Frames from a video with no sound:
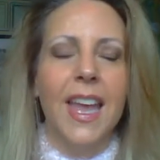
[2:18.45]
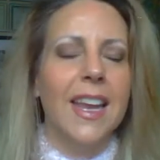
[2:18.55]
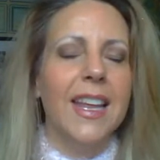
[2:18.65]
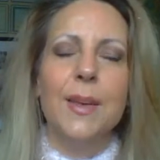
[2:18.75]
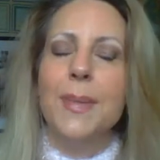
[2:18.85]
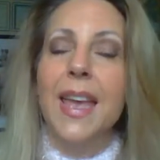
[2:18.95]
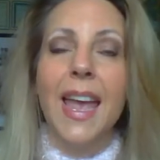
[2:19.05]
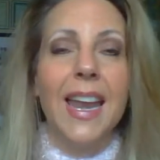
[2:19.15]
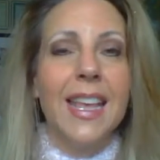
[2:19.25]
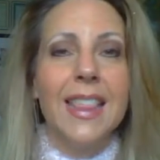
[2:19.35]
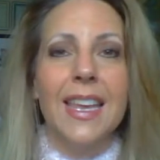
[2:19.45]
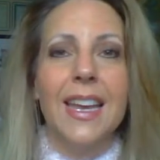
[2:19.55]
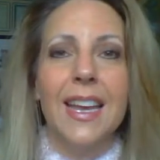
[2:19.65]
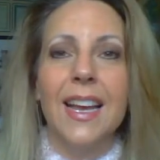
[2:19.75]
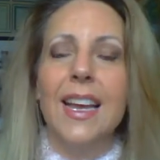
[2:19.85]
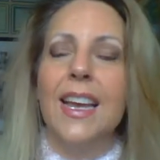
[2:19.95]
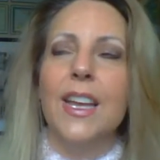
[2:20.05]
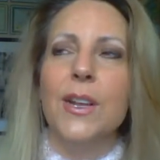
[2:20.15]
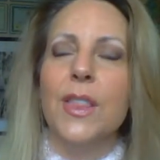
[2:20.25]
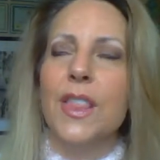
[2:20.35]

And it can be anything. You know,